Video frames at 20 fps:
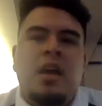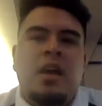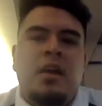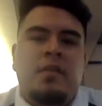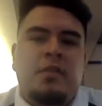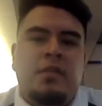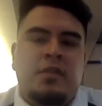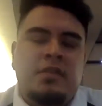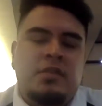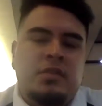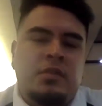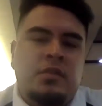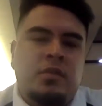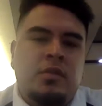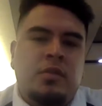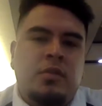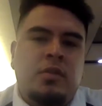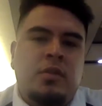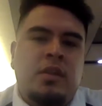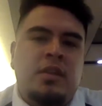for the
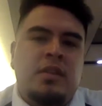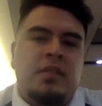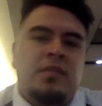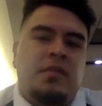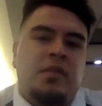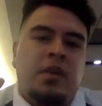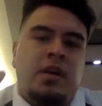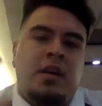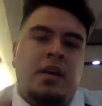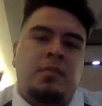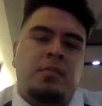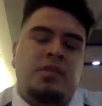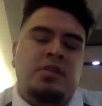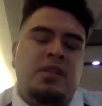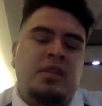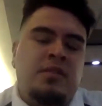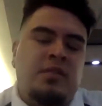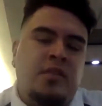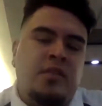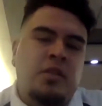school at the Merced
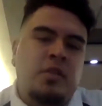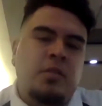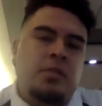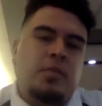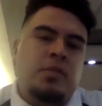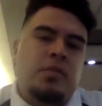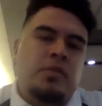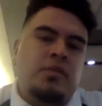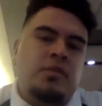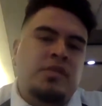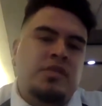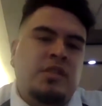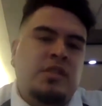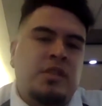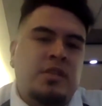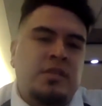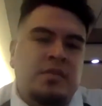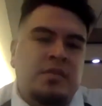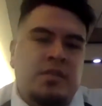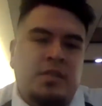Vernal Pool
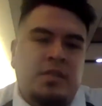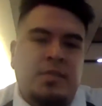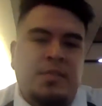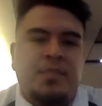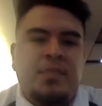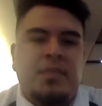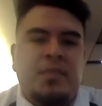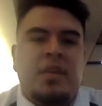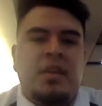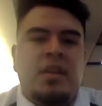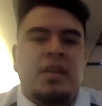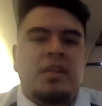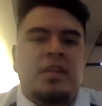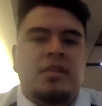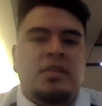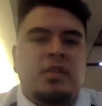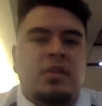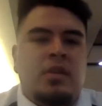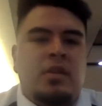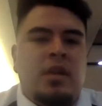Reserves.
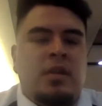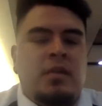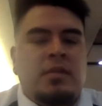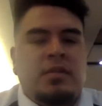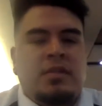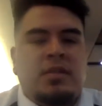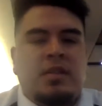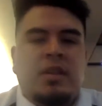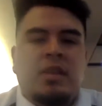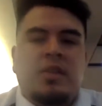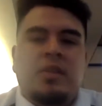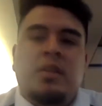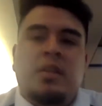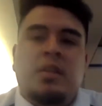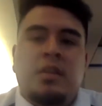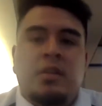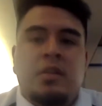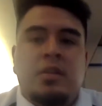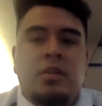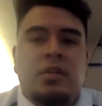So I would say
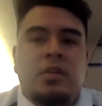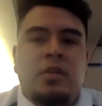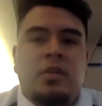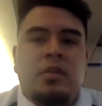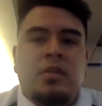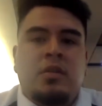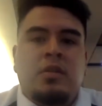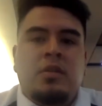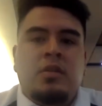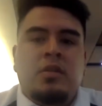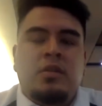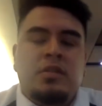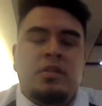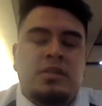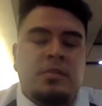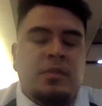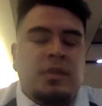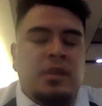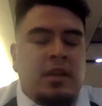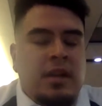you could
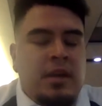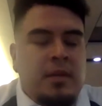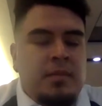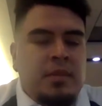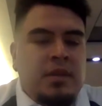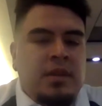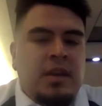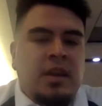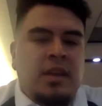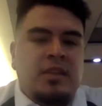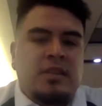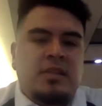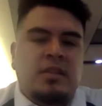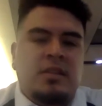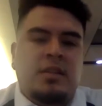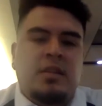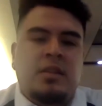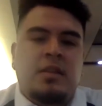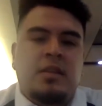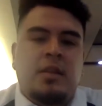submit an
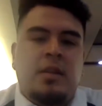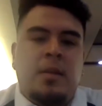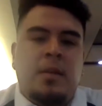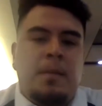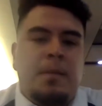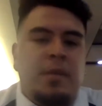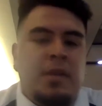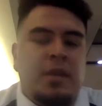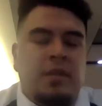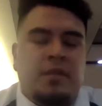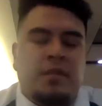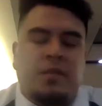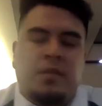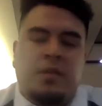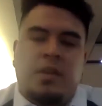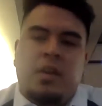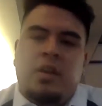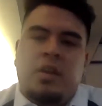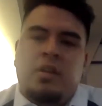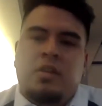application, but if
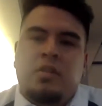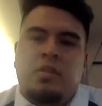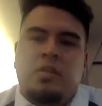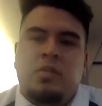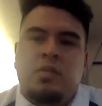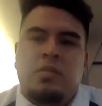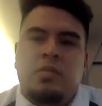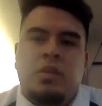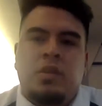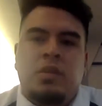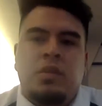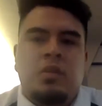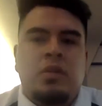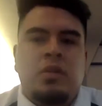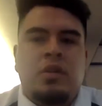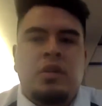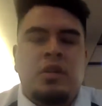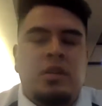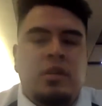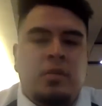you want to go
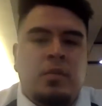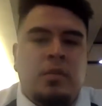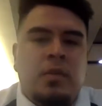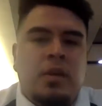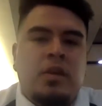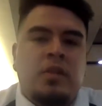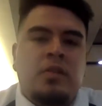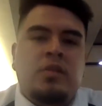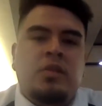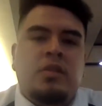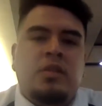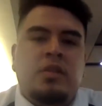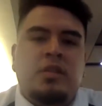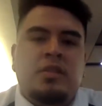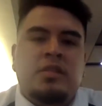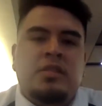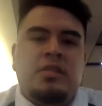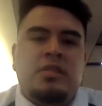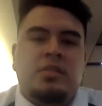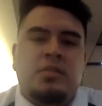another route, you can
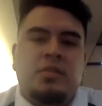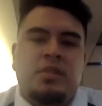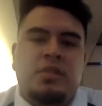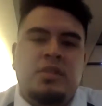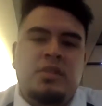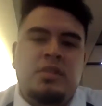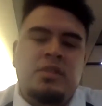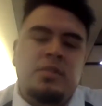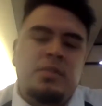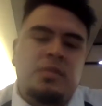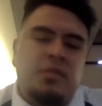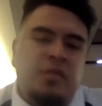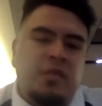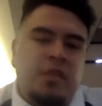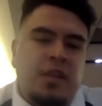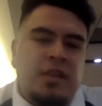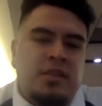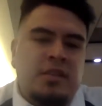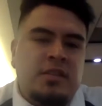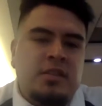just research the
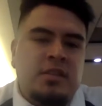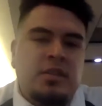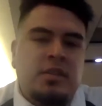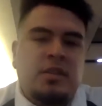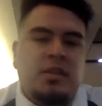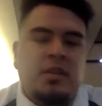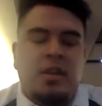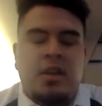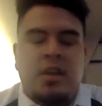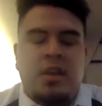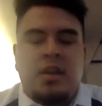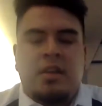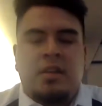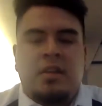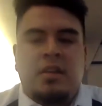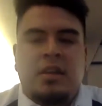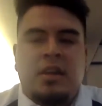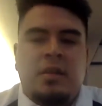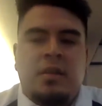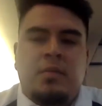professor,
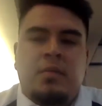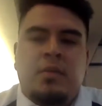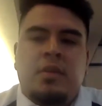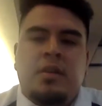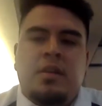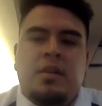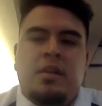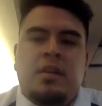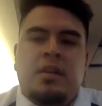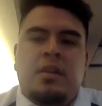look at what